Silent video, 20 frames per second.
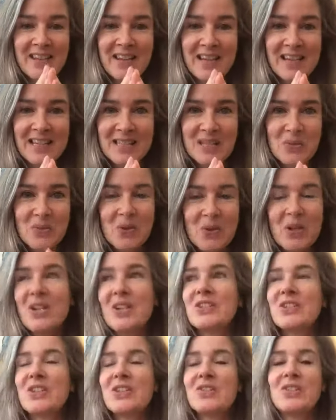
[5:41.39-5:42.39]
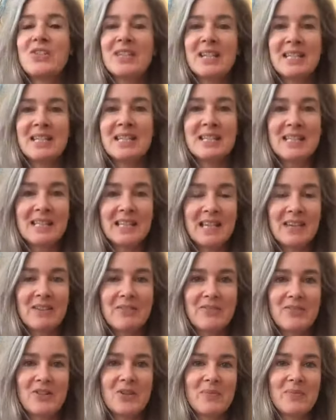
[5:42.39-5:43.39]
as it were, so that they're singing
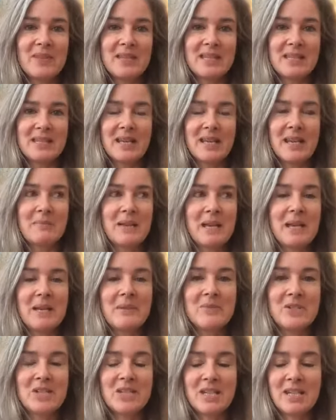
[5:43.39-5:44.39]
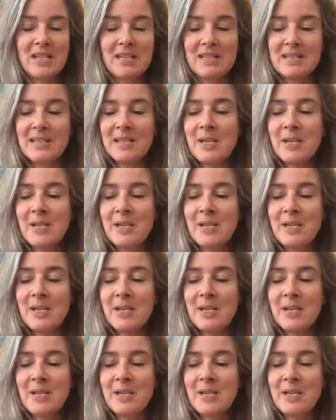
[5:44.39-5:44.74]
from the same hymn sheet.